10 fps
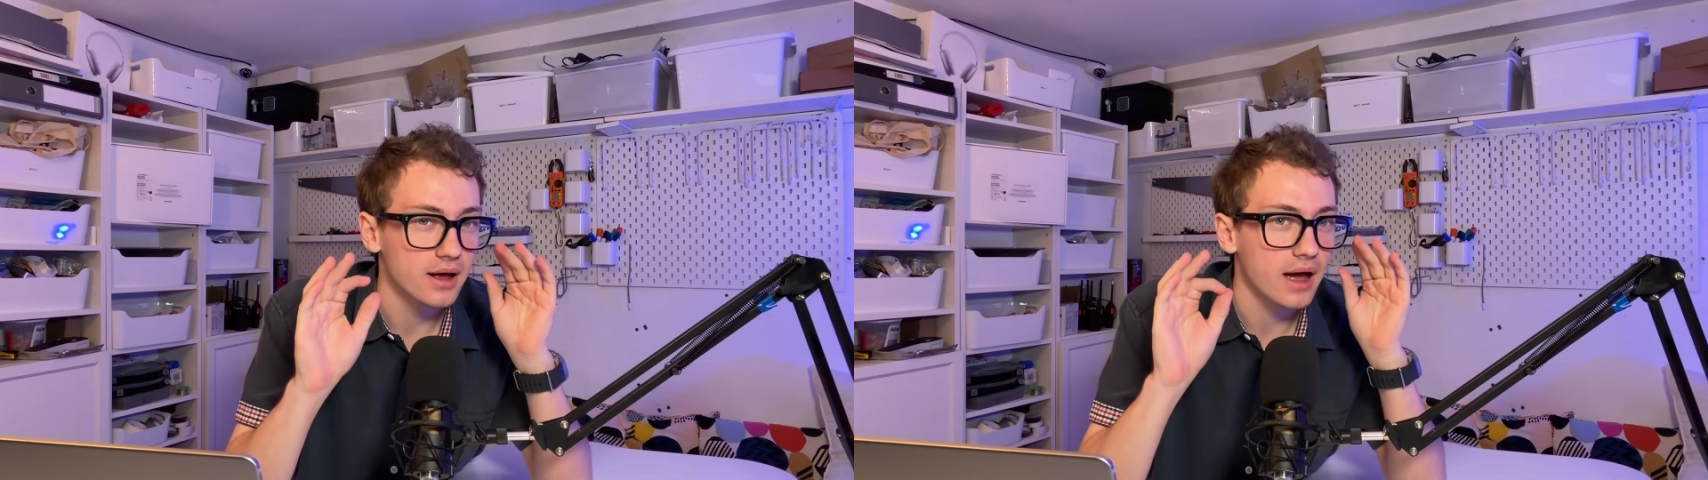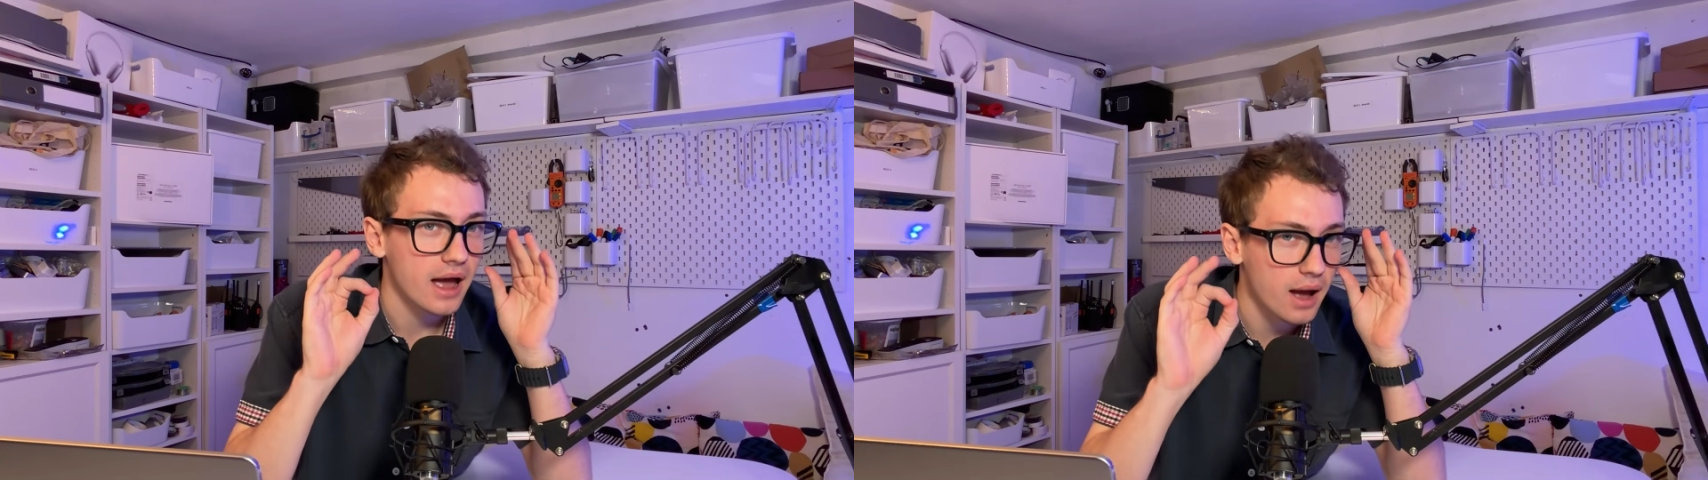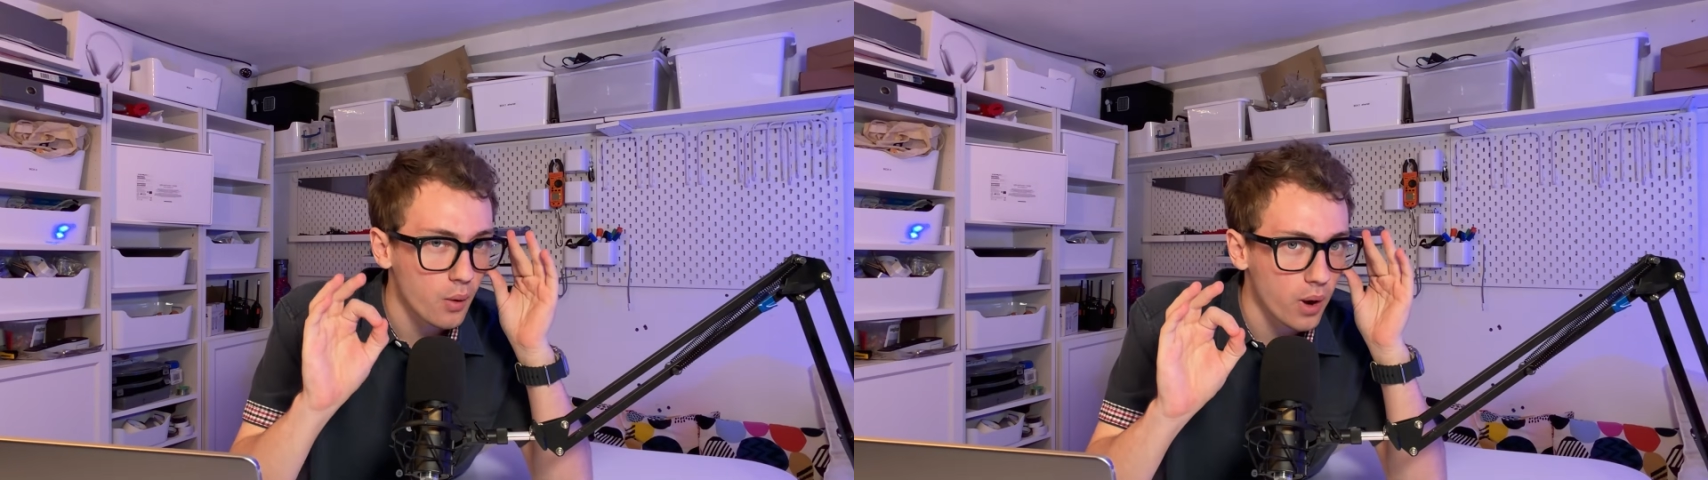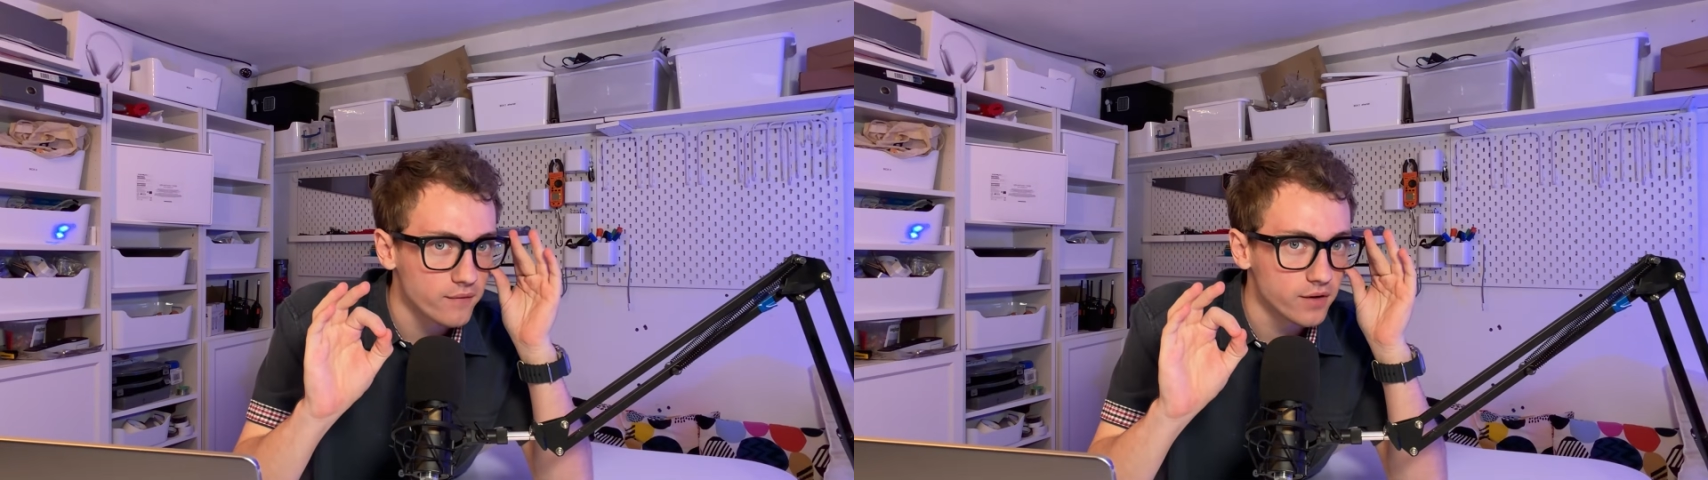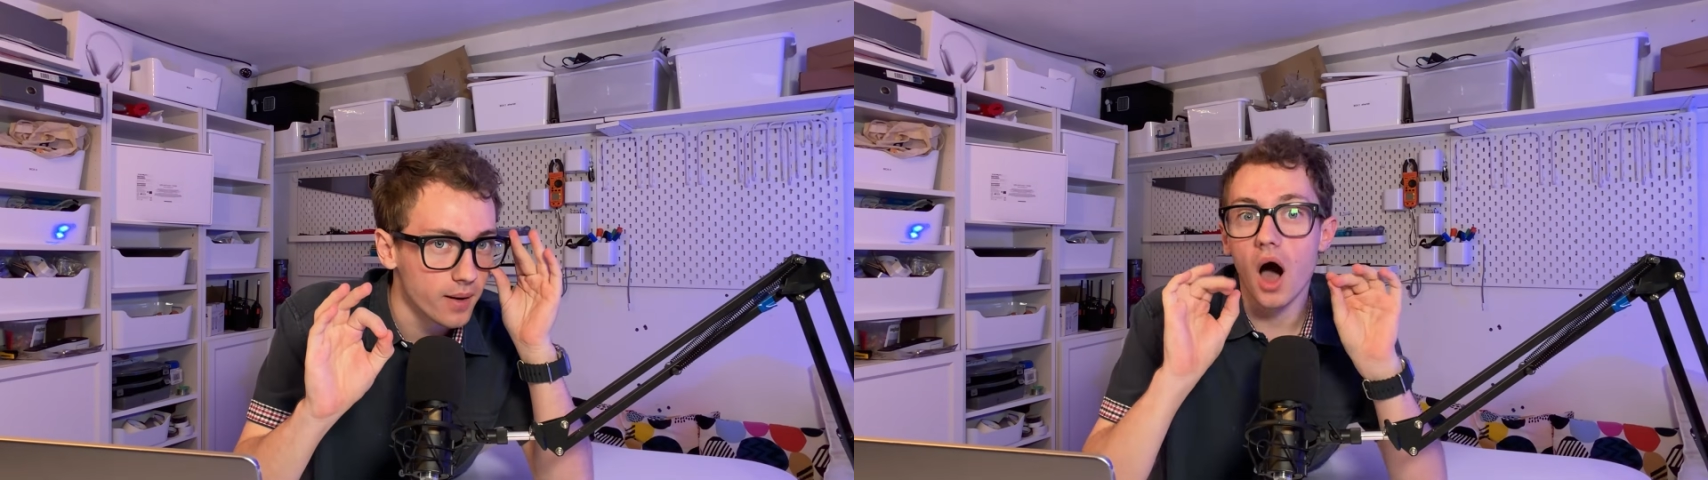
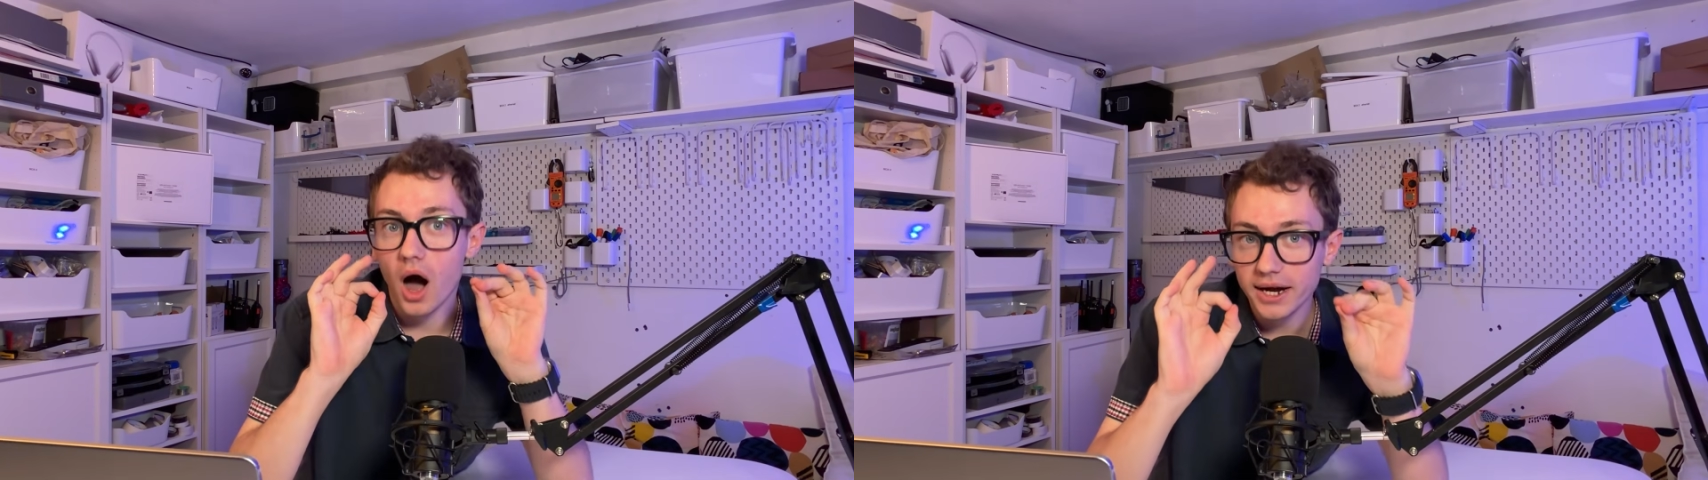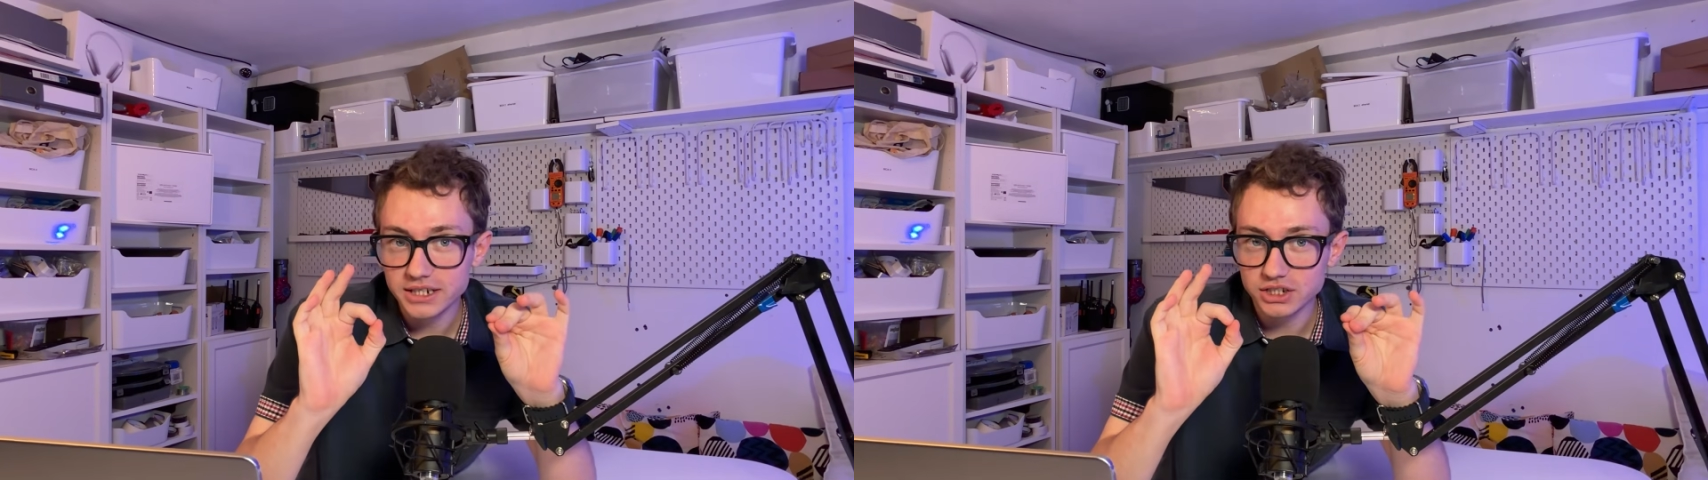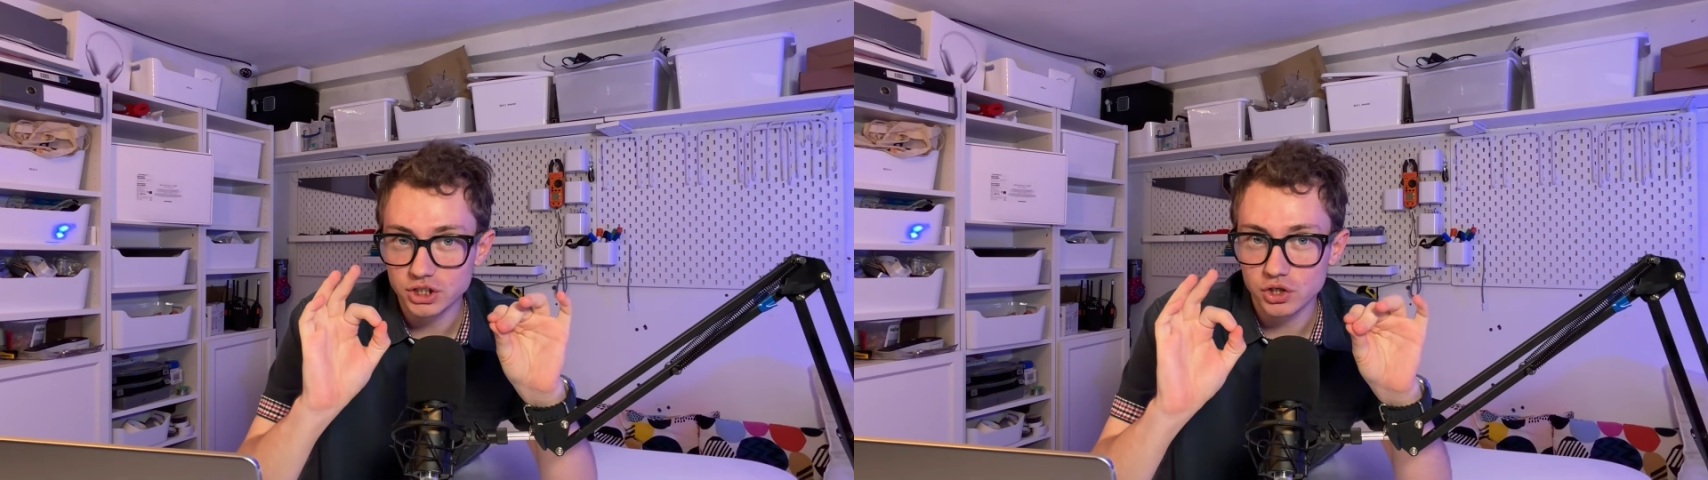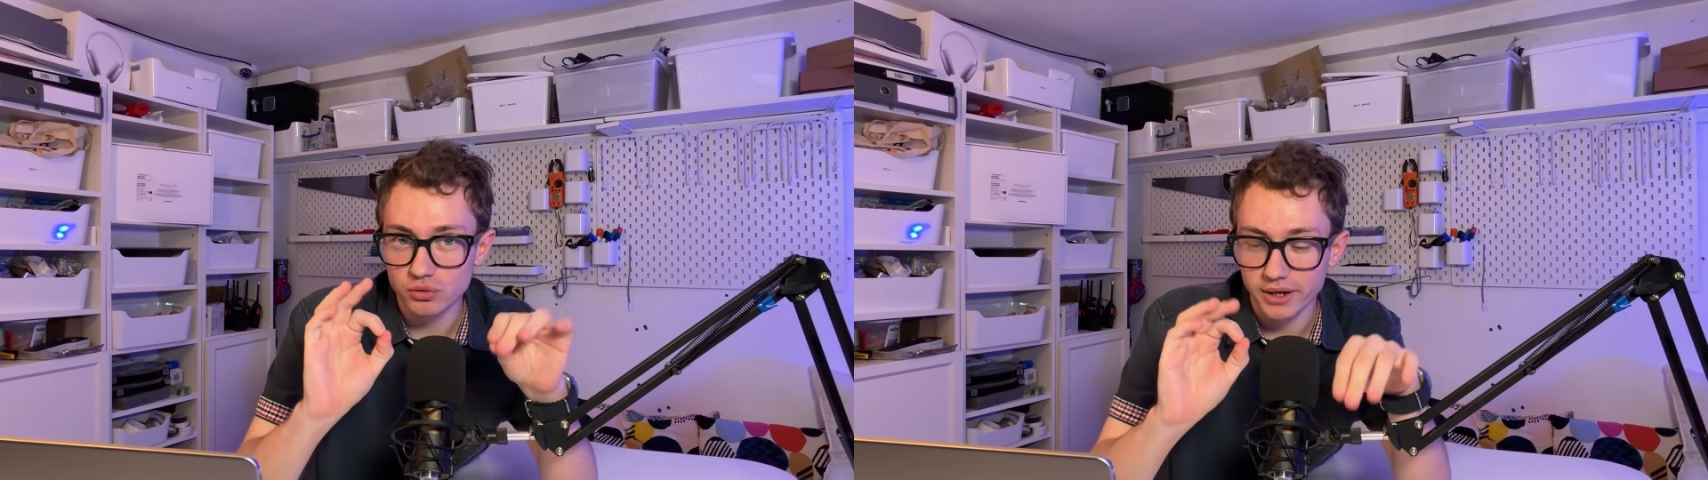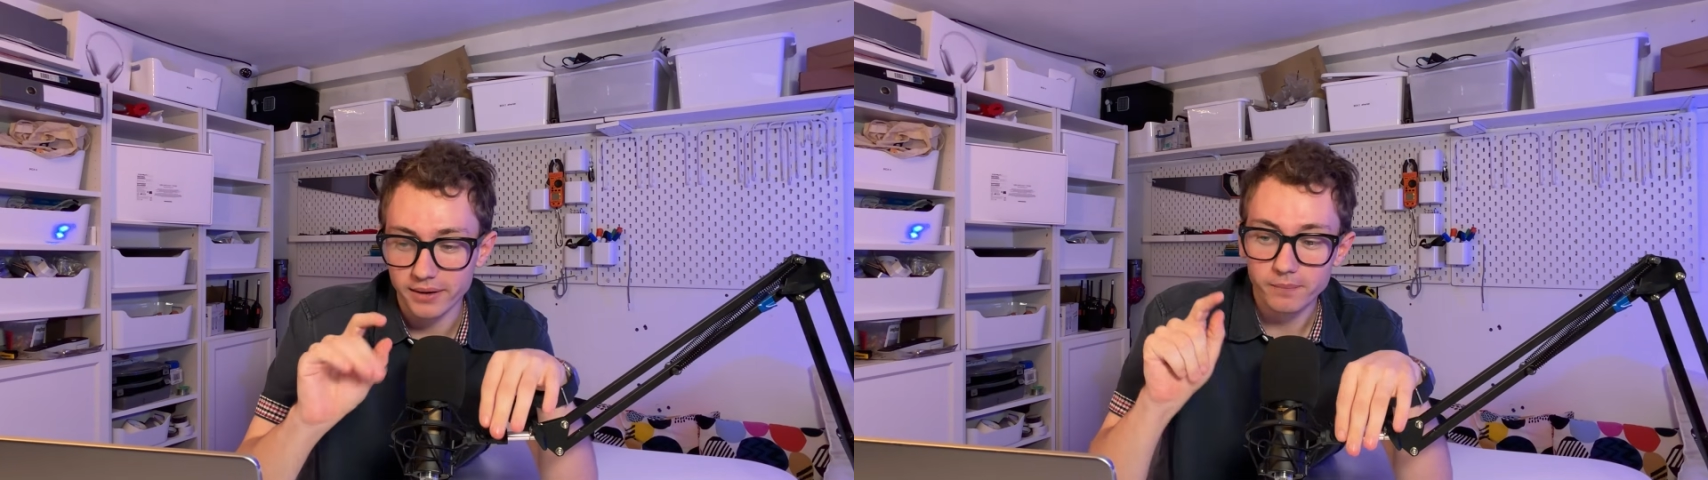However, I
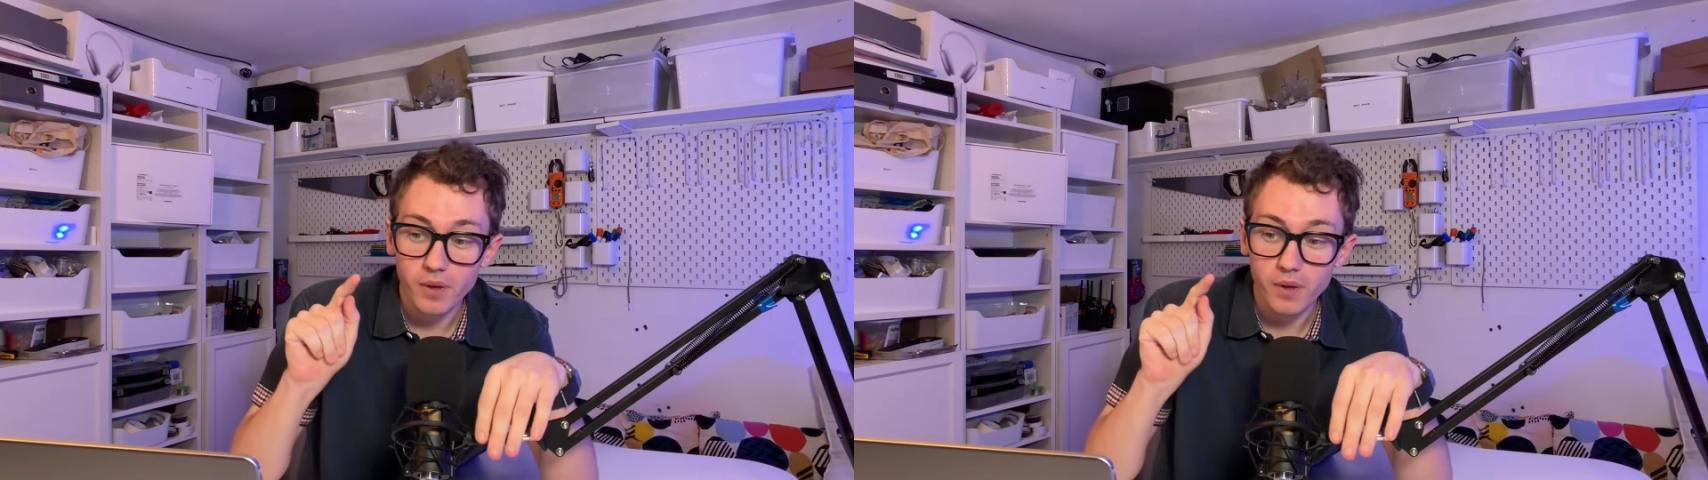disagree.